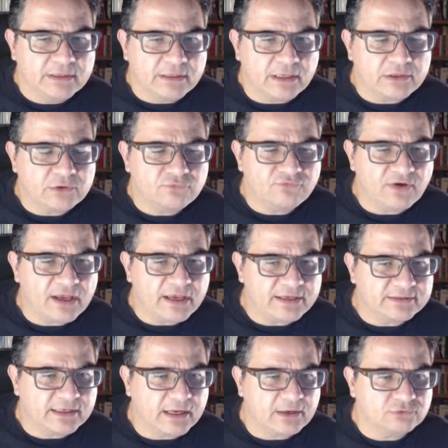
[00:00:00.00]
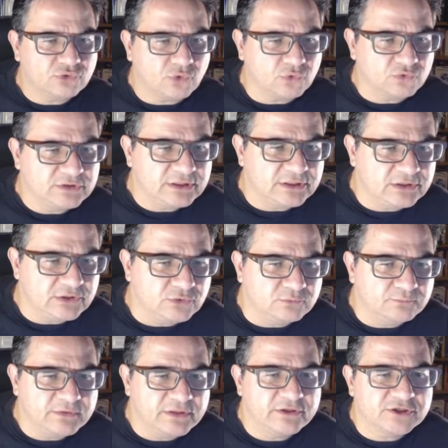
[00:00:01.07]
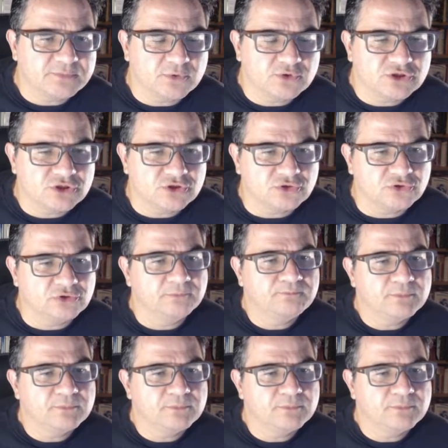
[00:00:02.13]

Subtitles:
Can you find how to continue in this position?